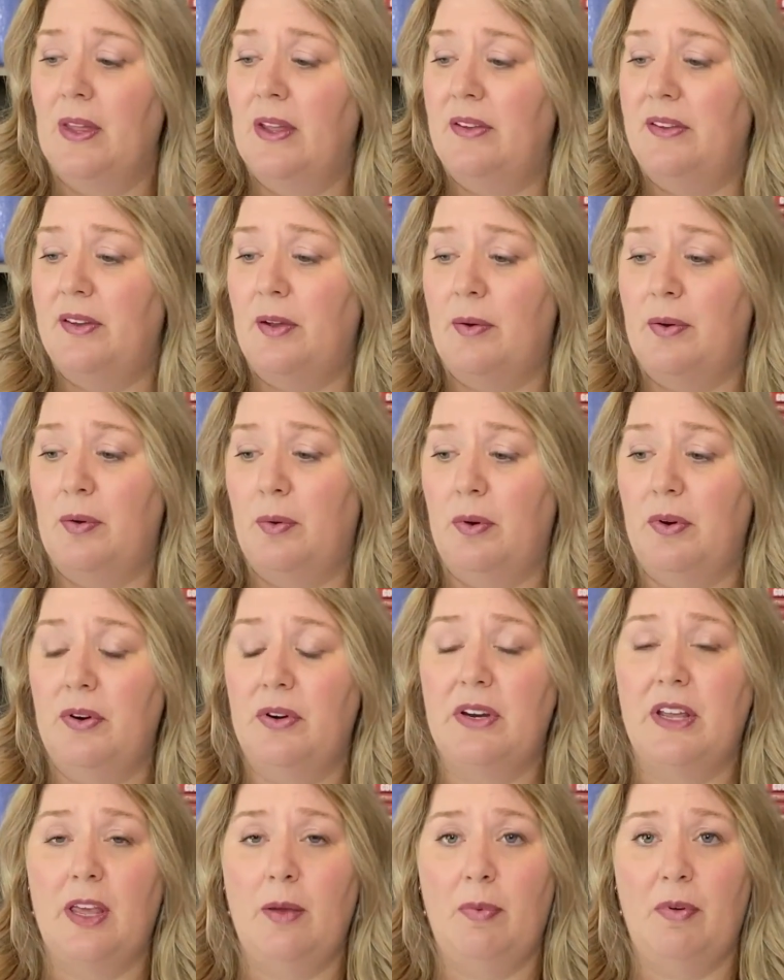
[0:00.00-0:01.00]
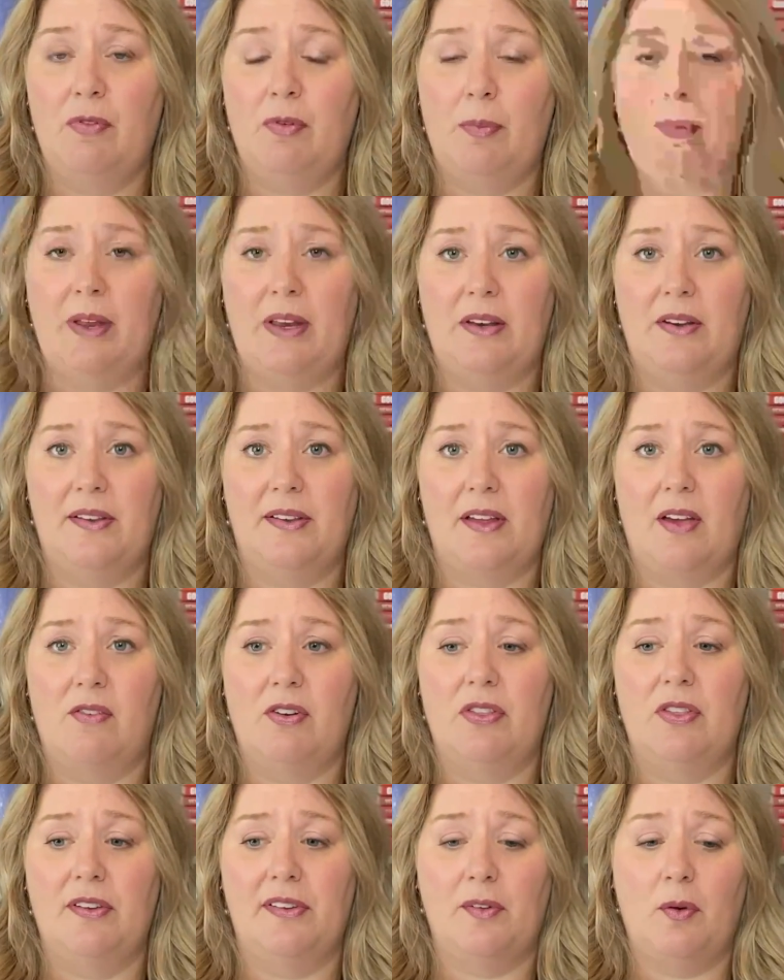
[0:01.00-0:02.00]
So in order to keep it from being
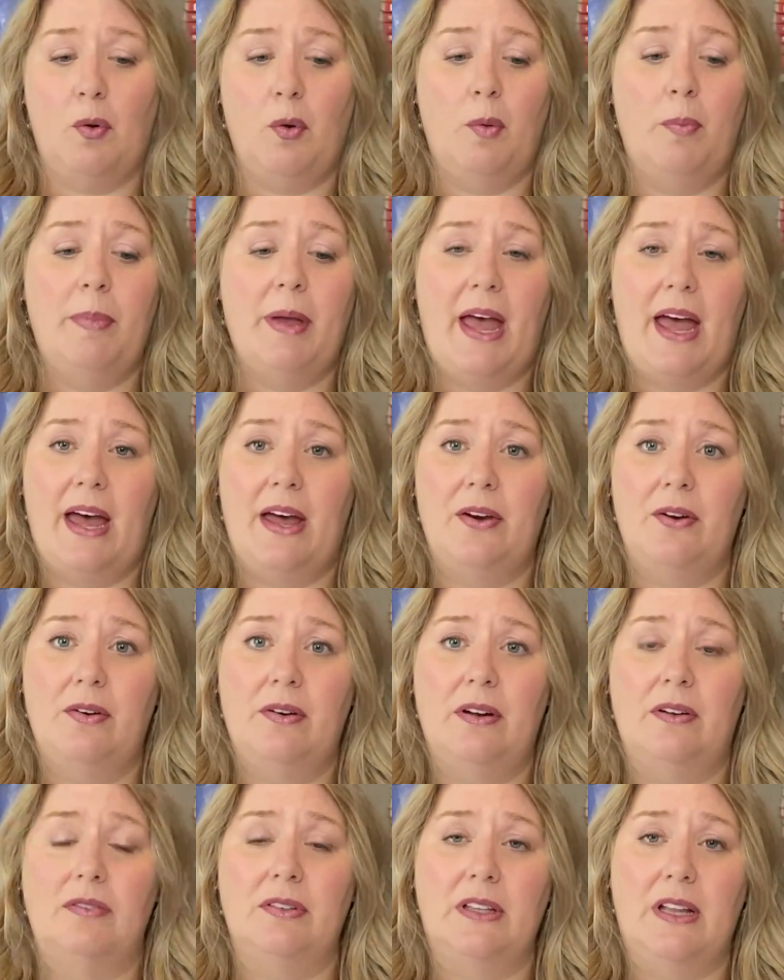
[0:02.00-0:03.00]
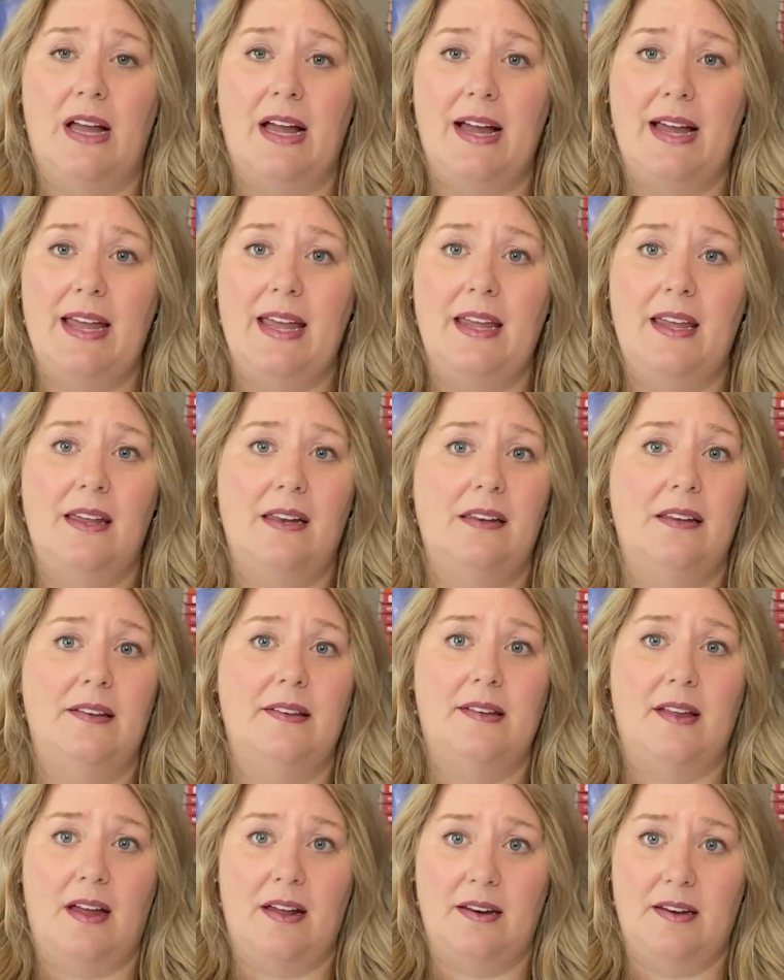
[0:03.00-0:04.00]
discovered, there's a whole pattern of lying and
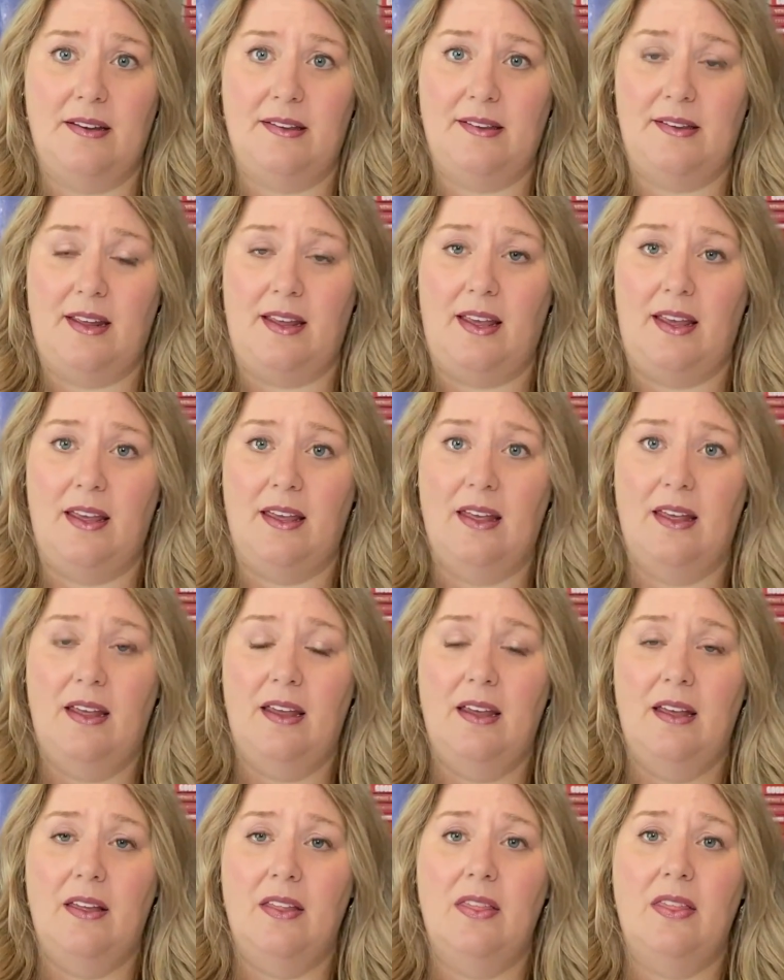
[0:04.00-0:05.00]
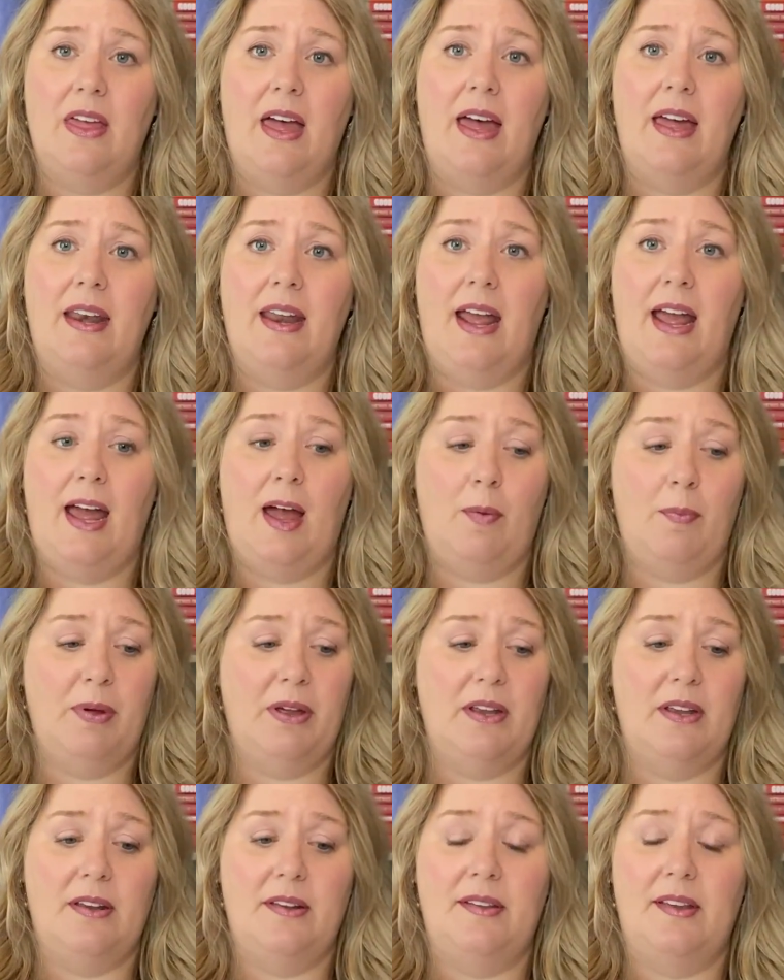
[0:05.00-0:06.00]
dishonesty that
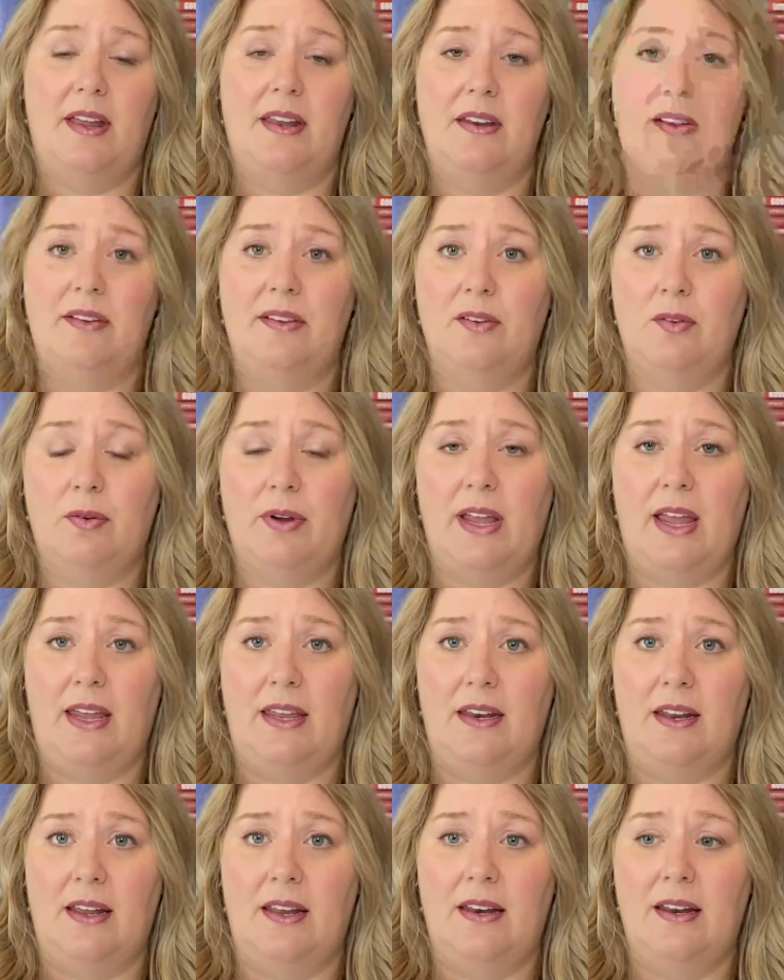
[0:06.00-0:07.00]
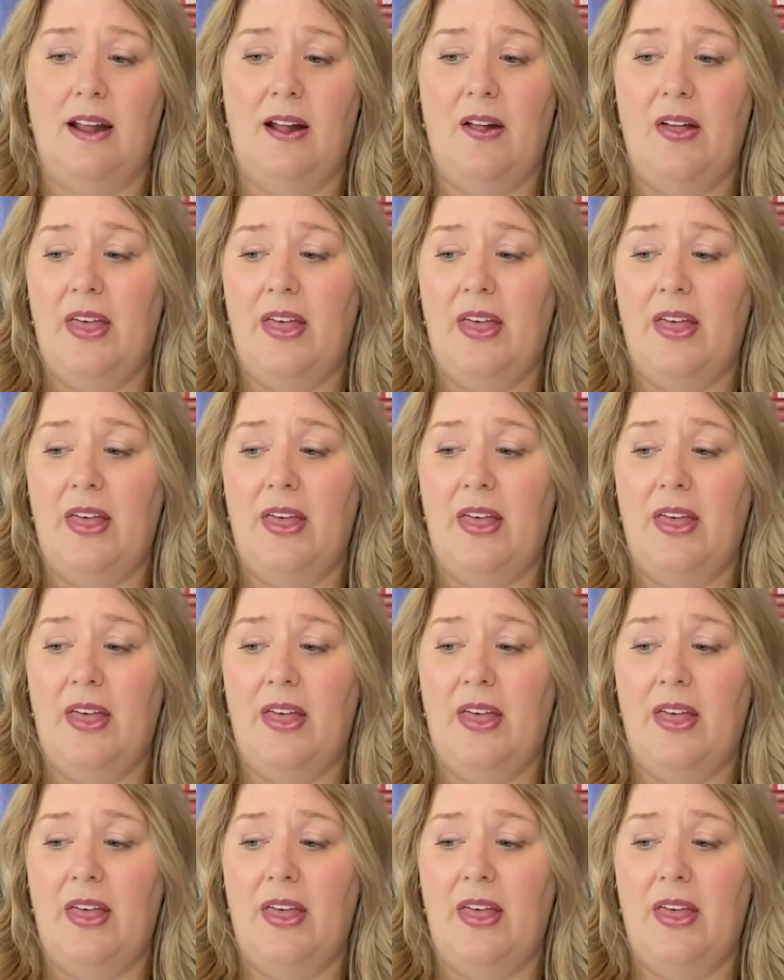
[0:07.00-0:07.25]
happens and is created.